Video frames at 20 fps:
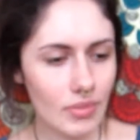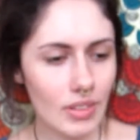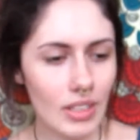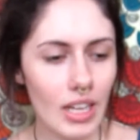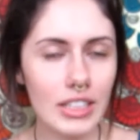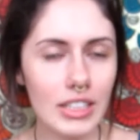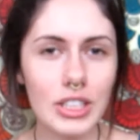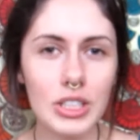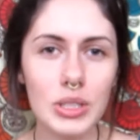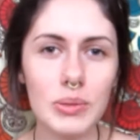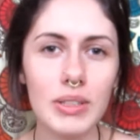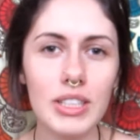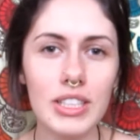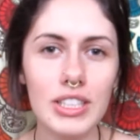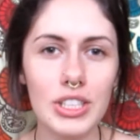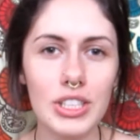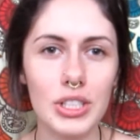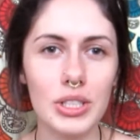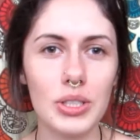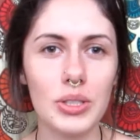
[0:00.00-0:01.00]
I just
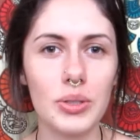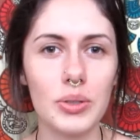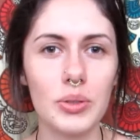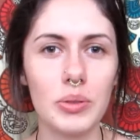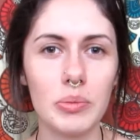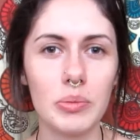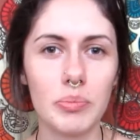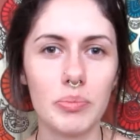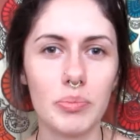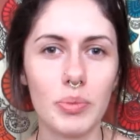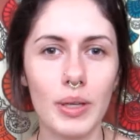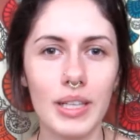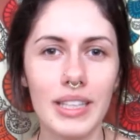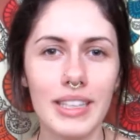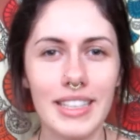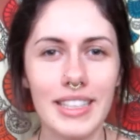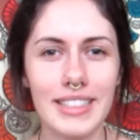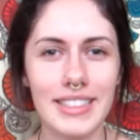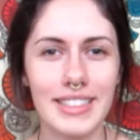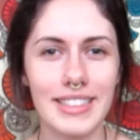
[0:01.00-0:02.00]
wanted to bring
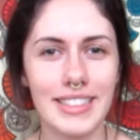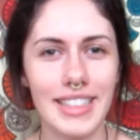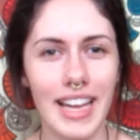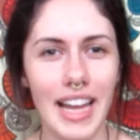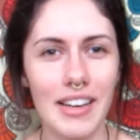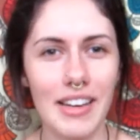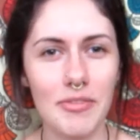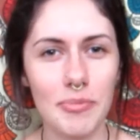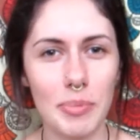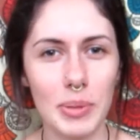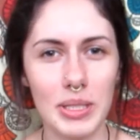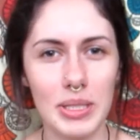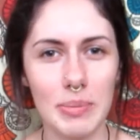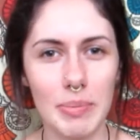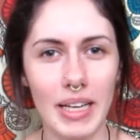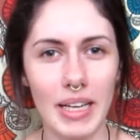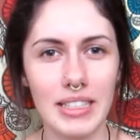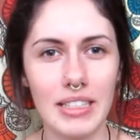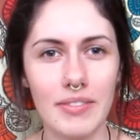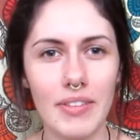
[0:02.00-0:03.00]
this kind of
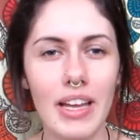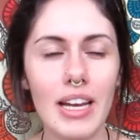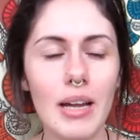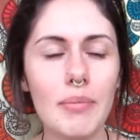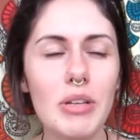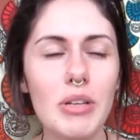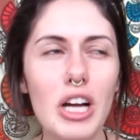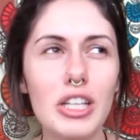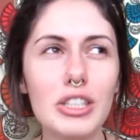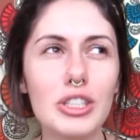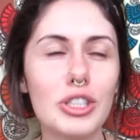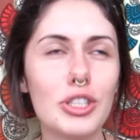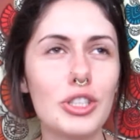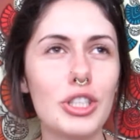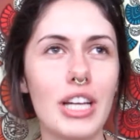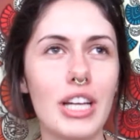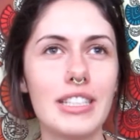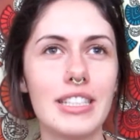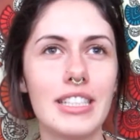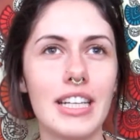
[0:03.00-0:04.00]
perspective, and I'm not
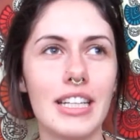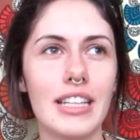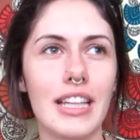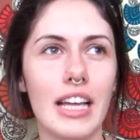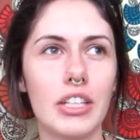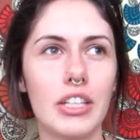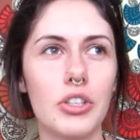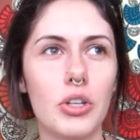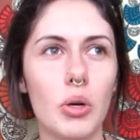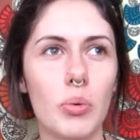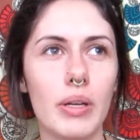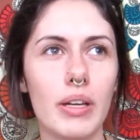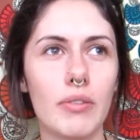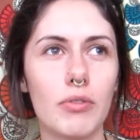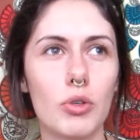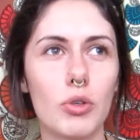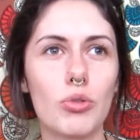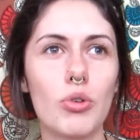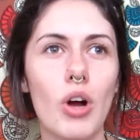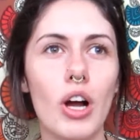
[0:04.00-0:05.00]
suggesting that, you know, we
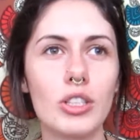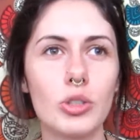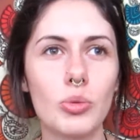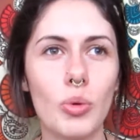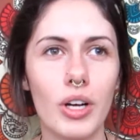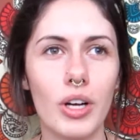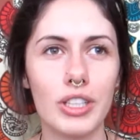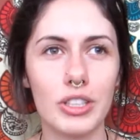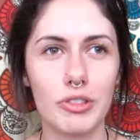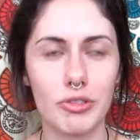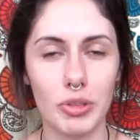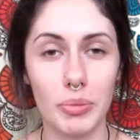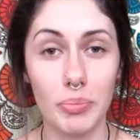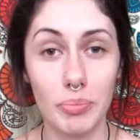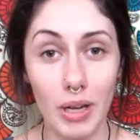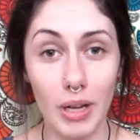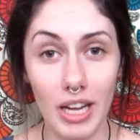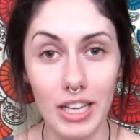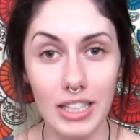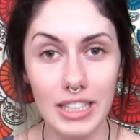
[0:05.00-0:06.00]
have crosswalks for
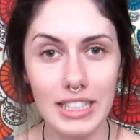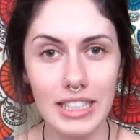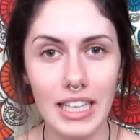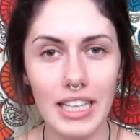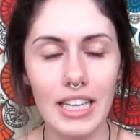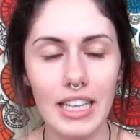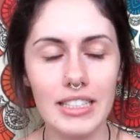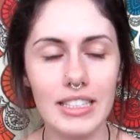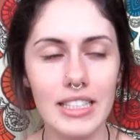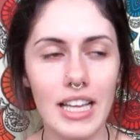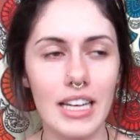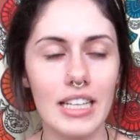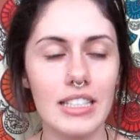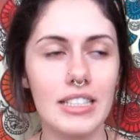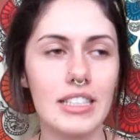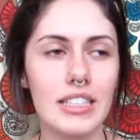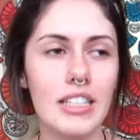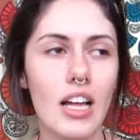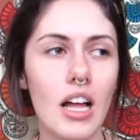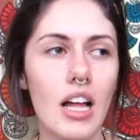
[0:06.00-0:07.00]
bugs. Like I said,
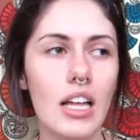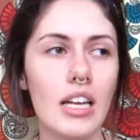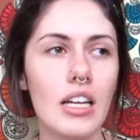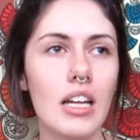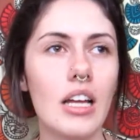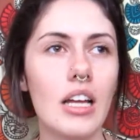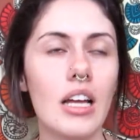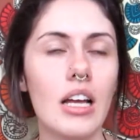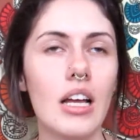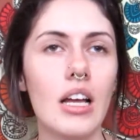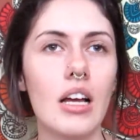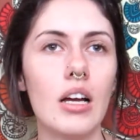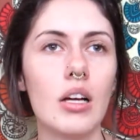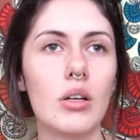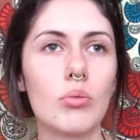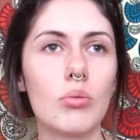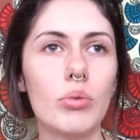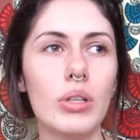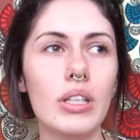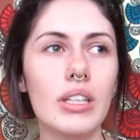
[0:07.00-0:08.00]
it's not
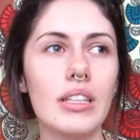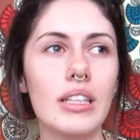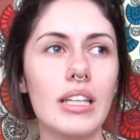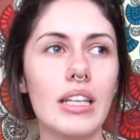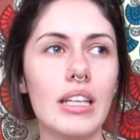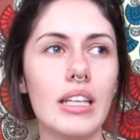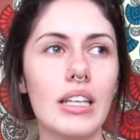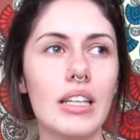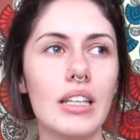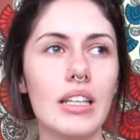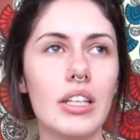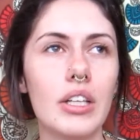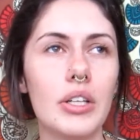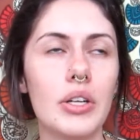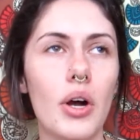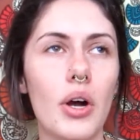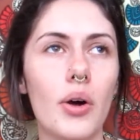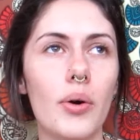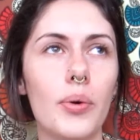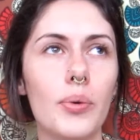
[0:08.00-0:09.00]
really, you
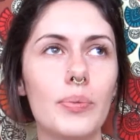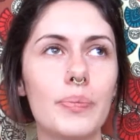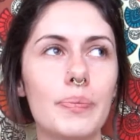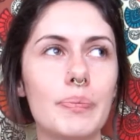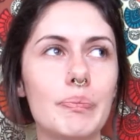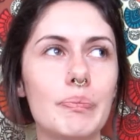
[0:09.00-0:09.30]
know,